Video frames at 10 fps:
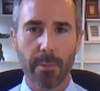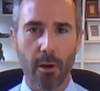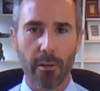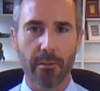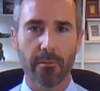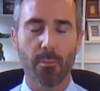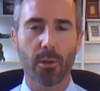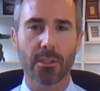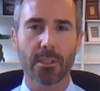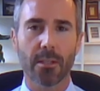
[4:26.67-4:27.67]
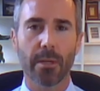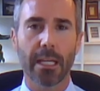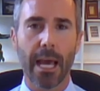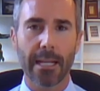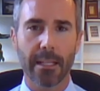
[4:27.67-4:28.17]
but all the reports that we
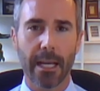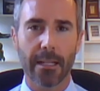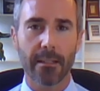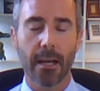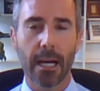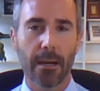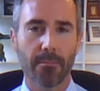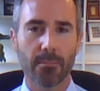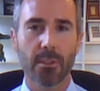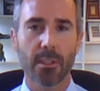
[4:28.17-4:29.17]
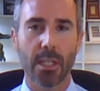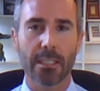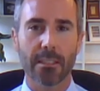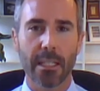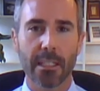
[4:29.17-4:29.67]
can get um,
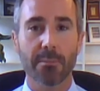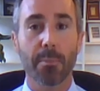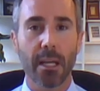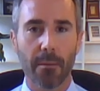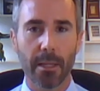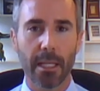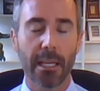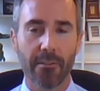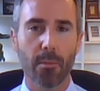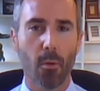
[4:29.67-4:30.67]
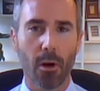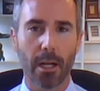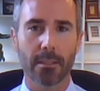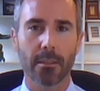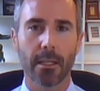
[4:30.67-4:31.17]
suggest that he is becoming even more
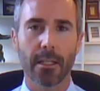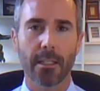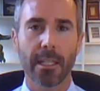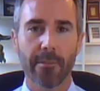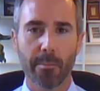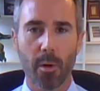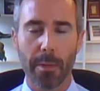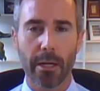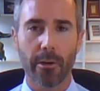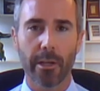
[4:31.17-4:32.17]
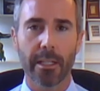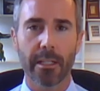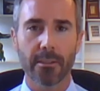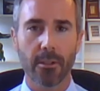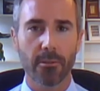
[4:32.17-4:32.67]
isolated, even more paranoid in
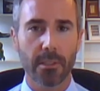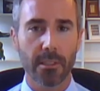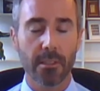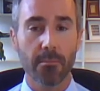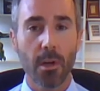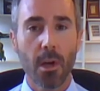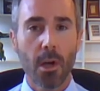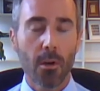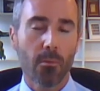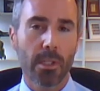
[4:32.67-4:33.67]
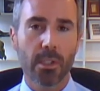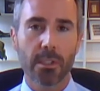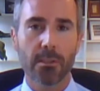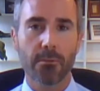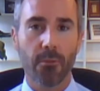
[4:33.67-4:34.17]
his own system, which
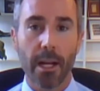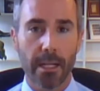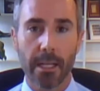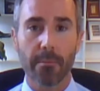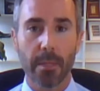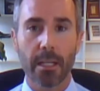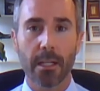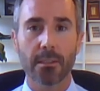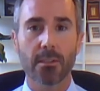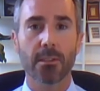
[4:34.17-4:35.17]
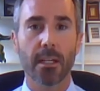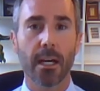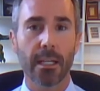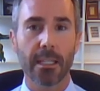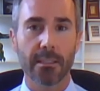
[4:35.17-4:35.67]
is frightening because
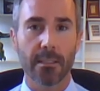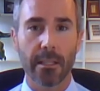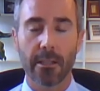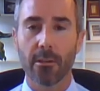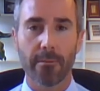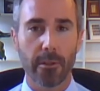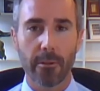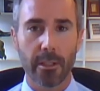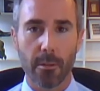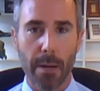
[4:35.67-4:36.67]
uh, he is the leader of a nuclear